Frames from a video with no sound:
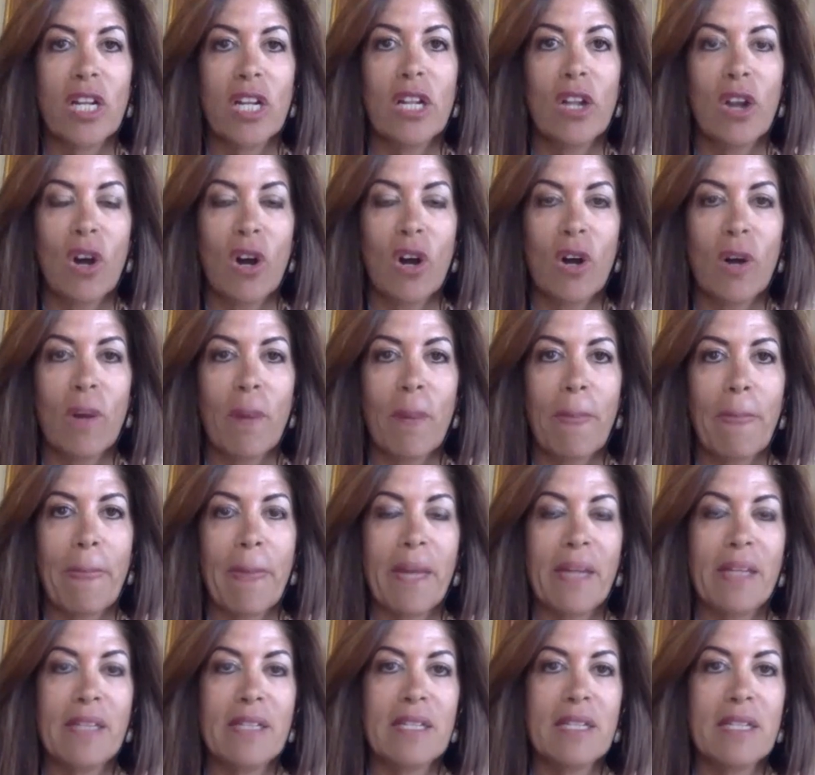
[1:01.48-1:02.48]
law,
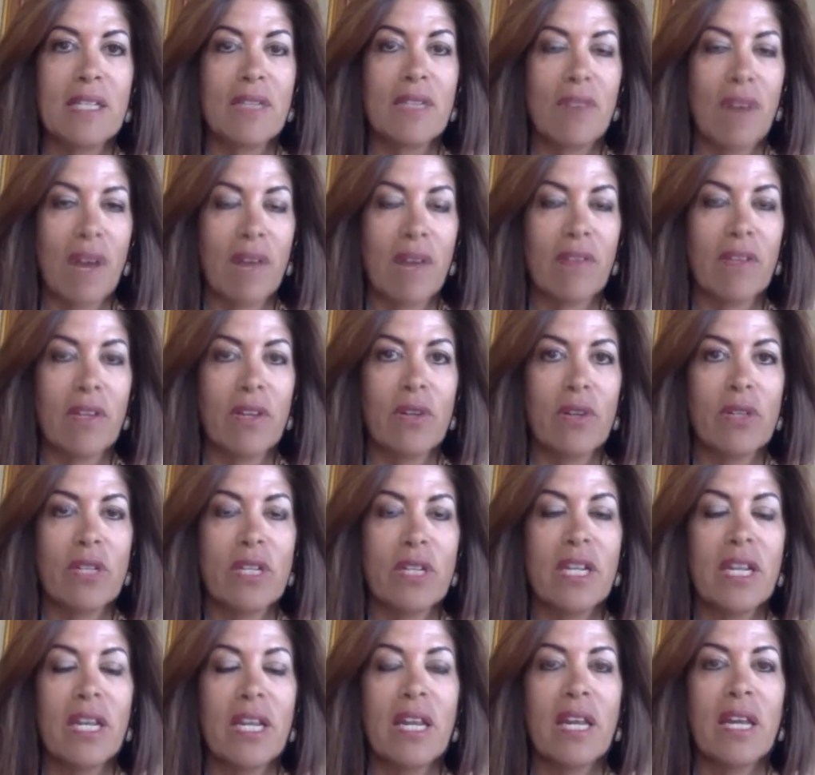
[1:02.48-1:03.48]
and since 5 years
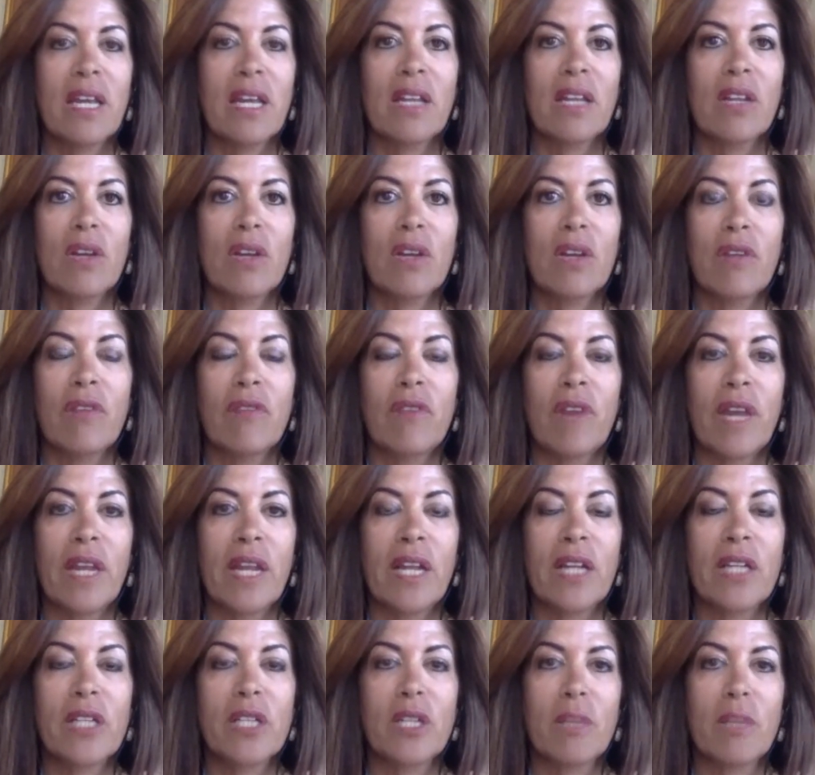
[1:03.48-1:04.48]
leading the
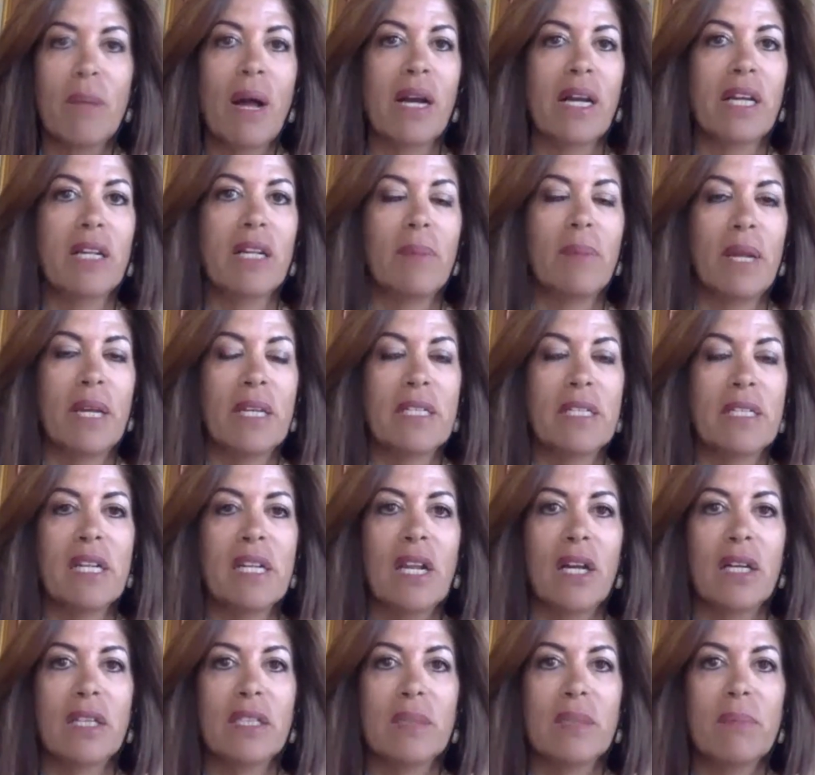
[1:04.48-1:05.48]
financial marketplace in
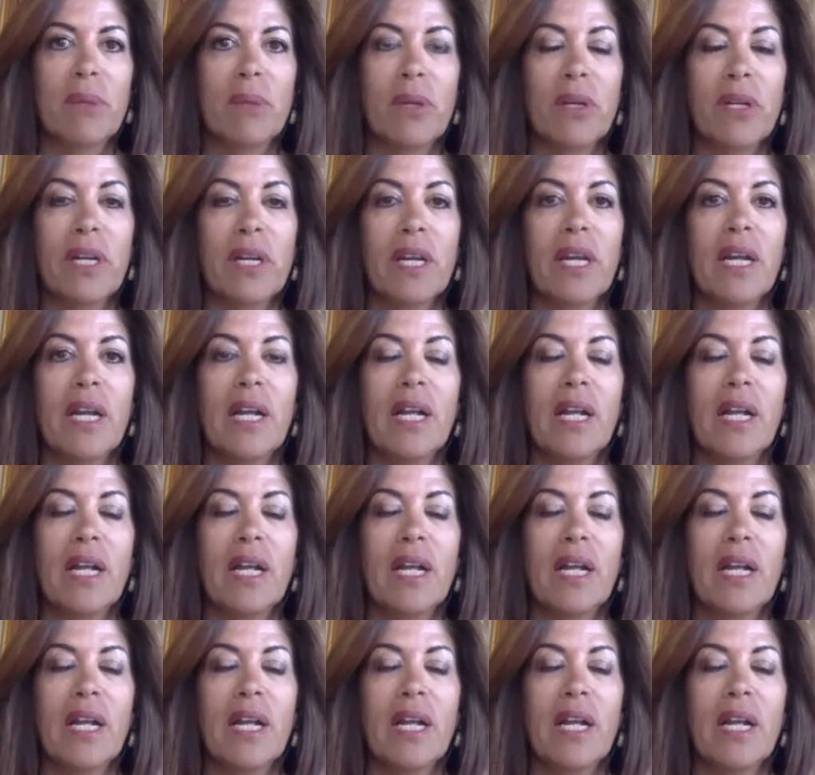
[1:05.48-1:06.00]
Luxembourg.